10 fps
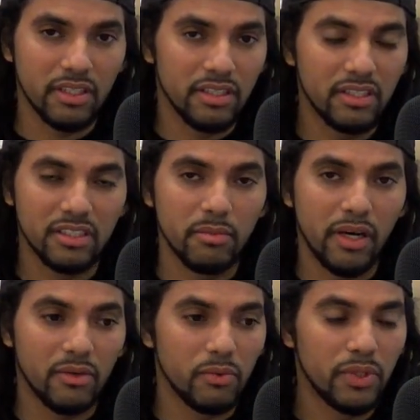Doesn't
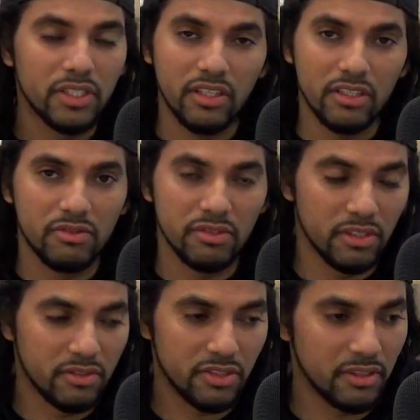matter which country
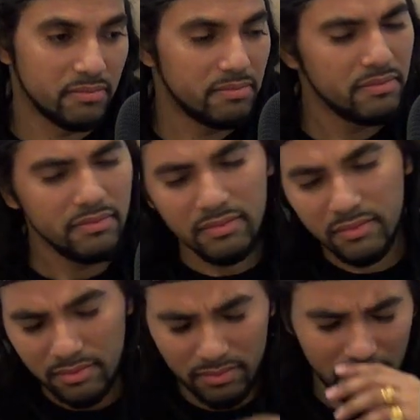you're from.
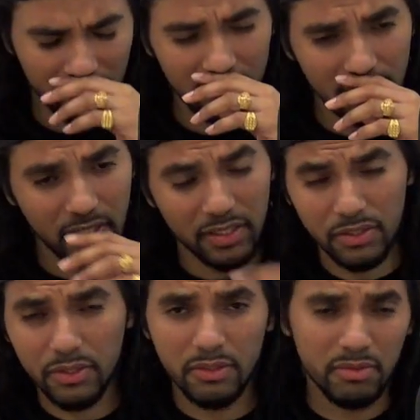
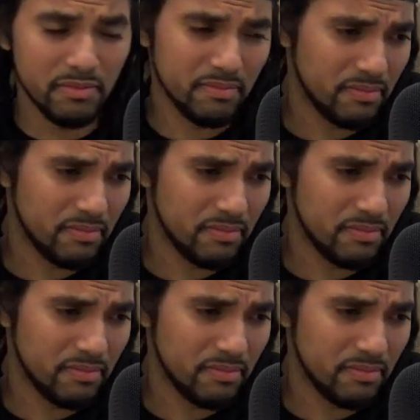Excuse me.